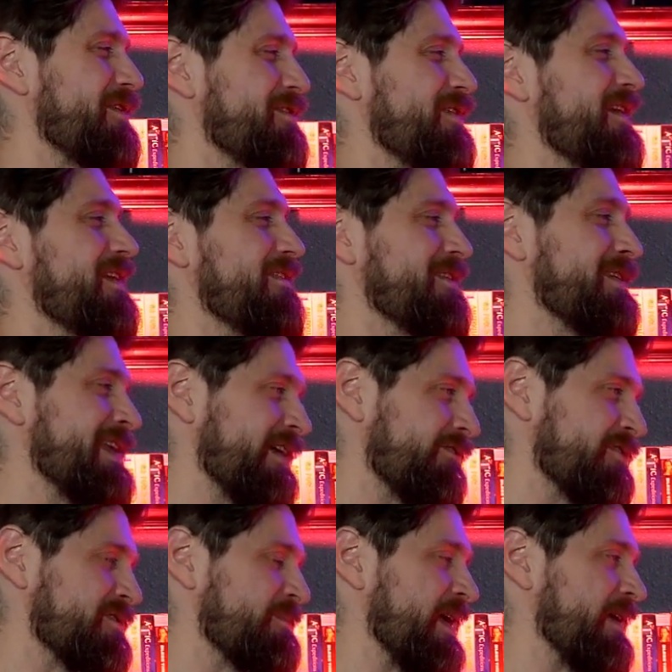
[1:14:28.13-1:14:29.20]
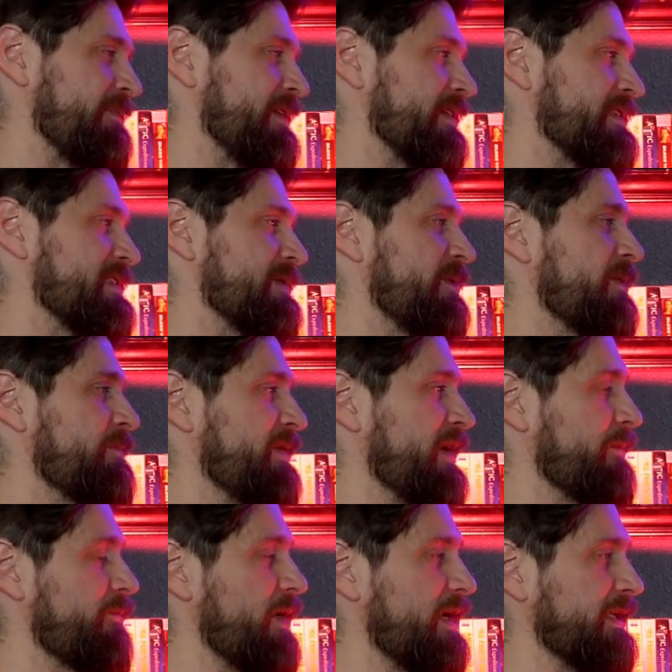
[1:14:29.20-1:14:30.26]
With the devil's baby and someone
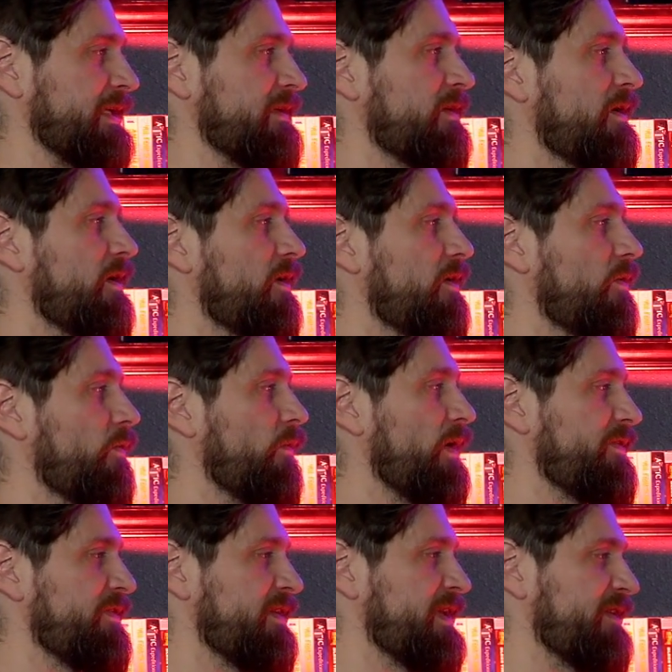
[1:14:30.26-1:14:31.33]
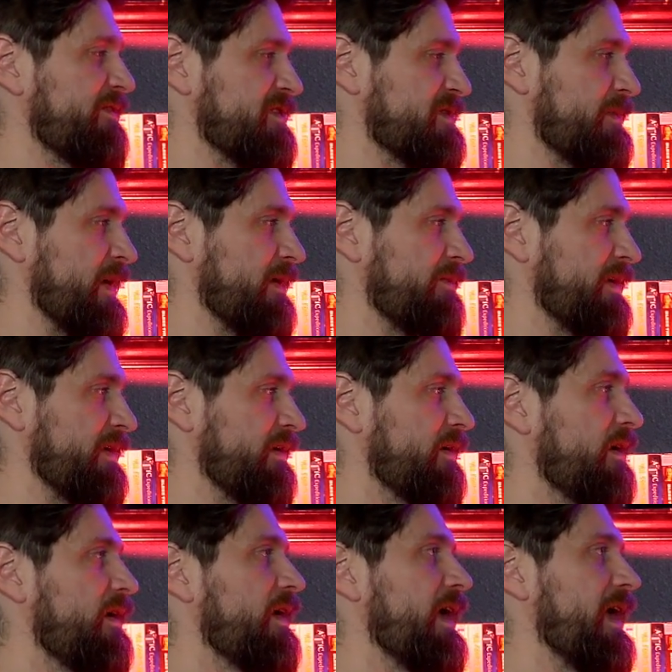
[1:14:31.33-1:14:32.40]
being pregnant with the devil's baby
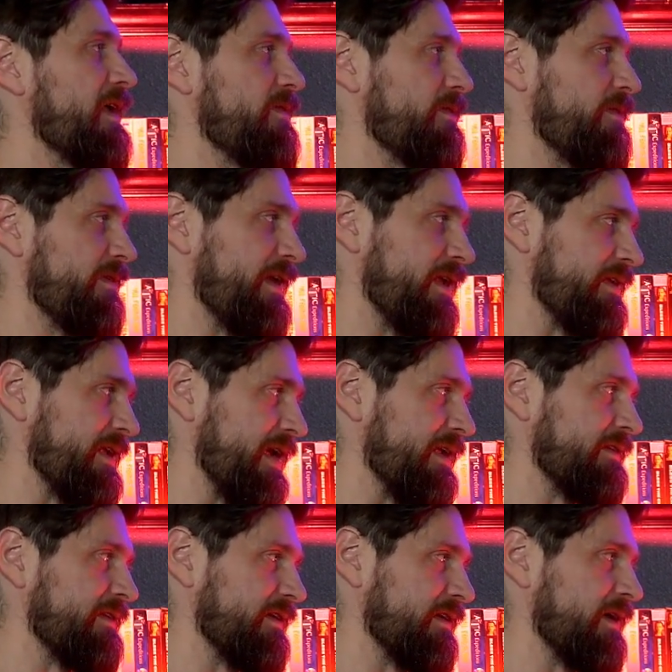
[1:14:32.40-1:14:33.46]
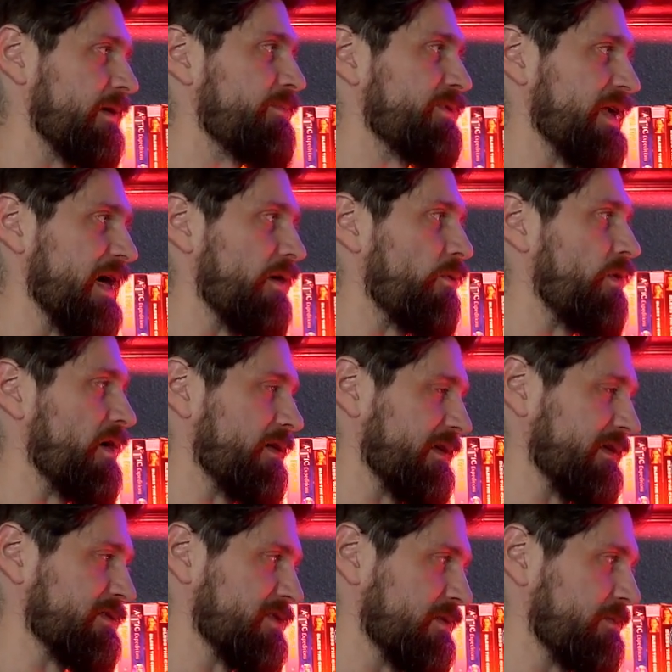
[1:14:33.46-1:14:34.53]
and then ending up not
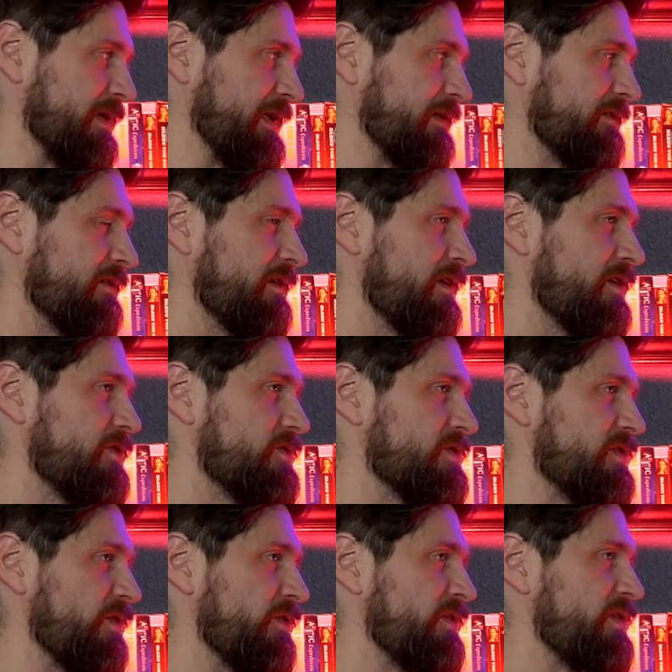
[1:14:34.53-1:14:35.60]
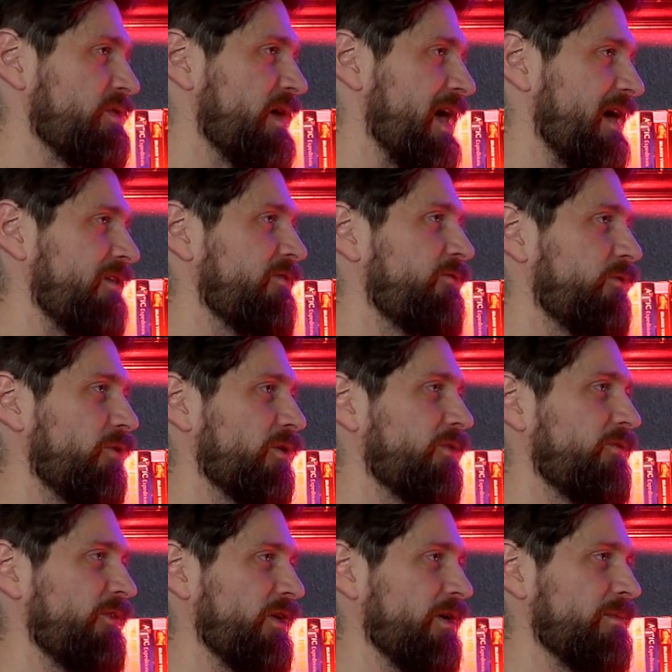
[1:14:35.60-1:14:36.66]
wanting to be. So you have 4
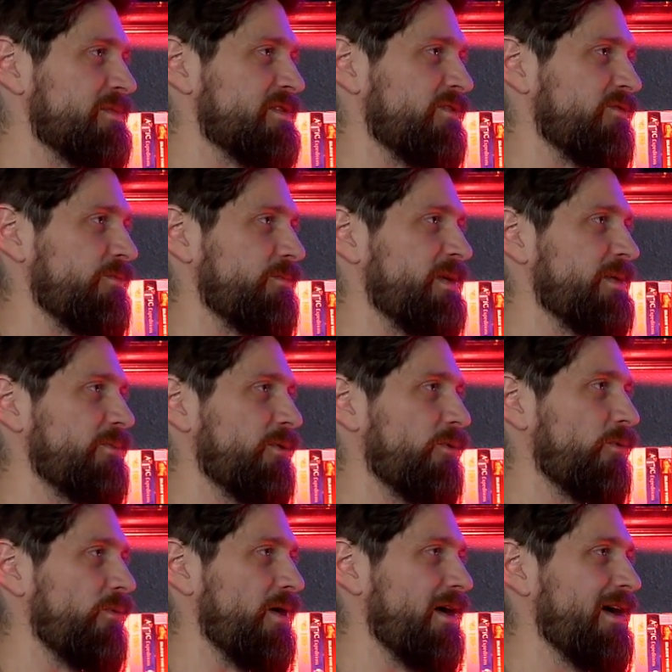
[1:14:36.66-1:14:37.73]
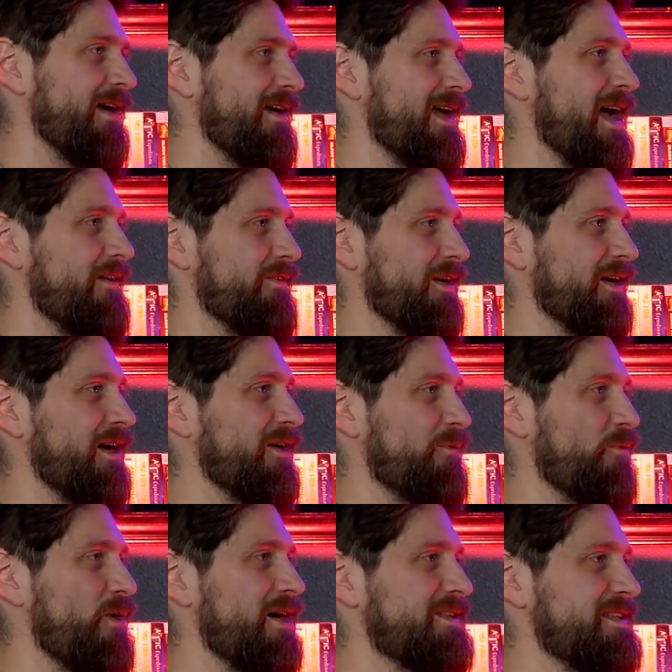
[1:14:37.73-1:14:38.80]
films of people having
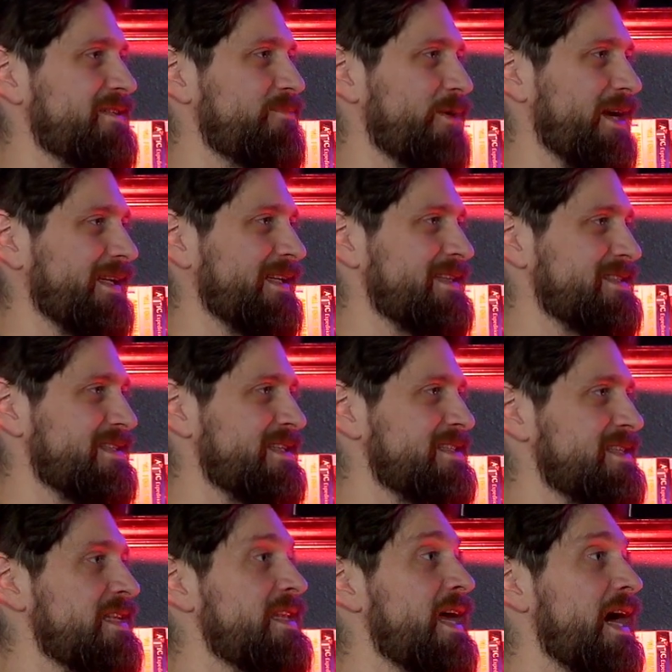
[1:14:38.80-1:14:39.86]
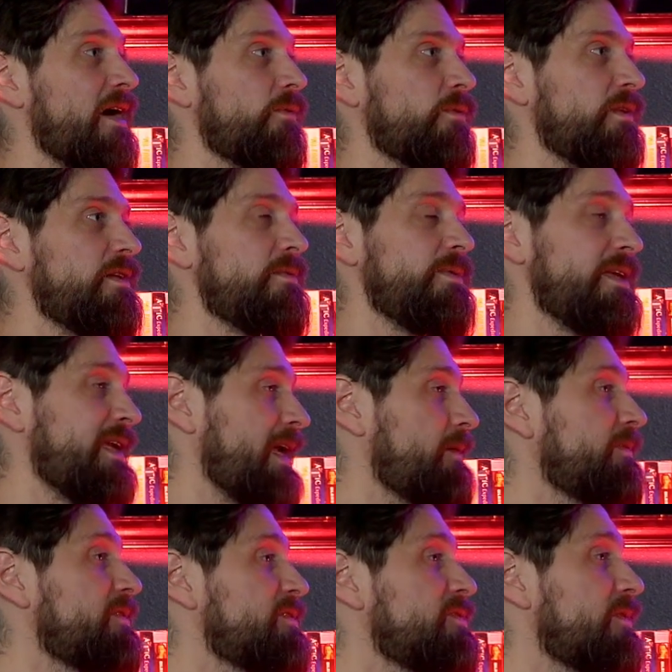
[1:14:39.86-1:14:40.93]
unwanted pregnancies and not really being
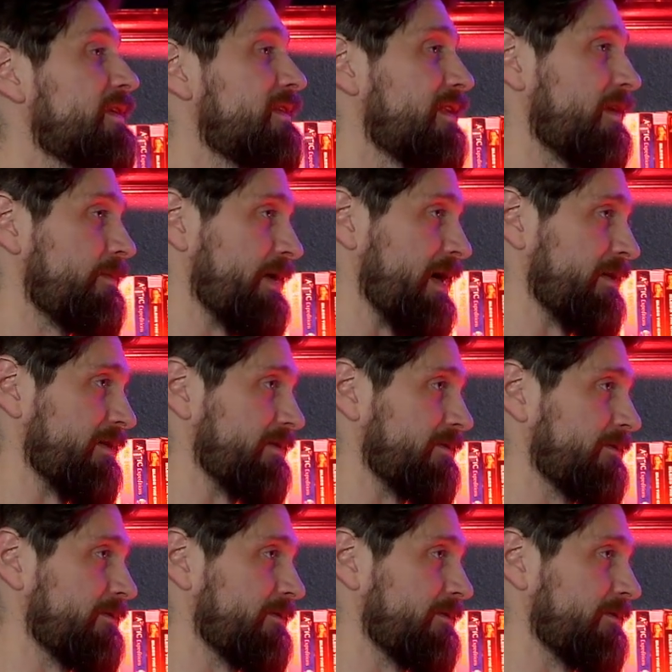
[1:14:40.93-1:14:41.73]
able to do anything about it.